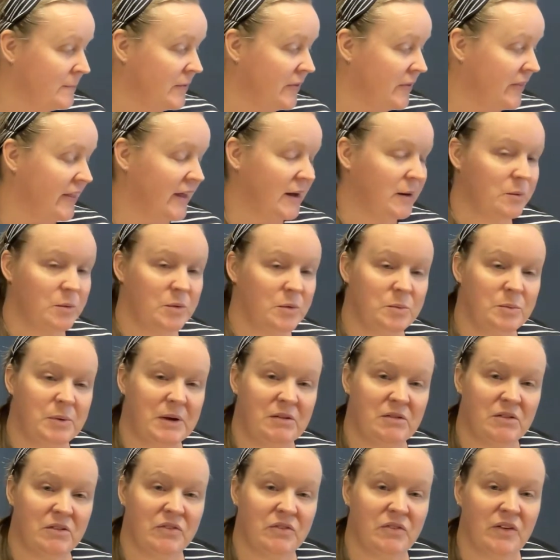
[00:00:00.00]
That they would
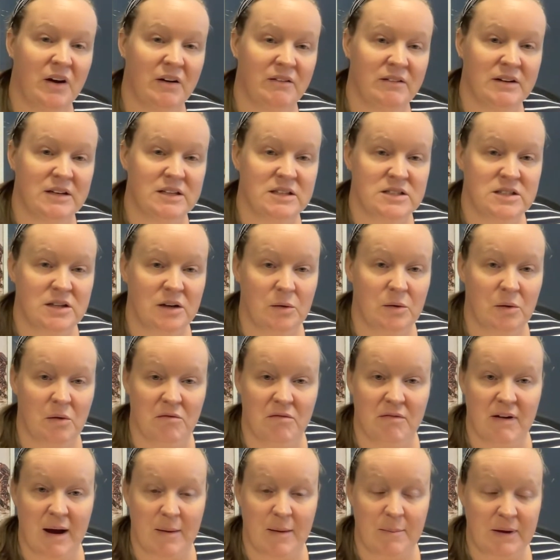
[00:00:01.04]
be referring to a
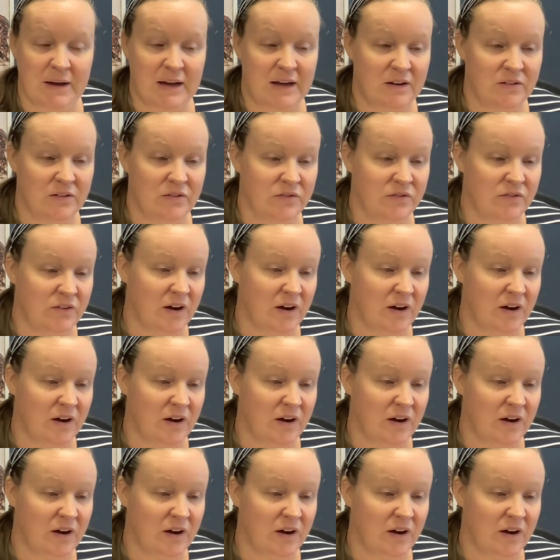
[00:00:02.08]
rabbit.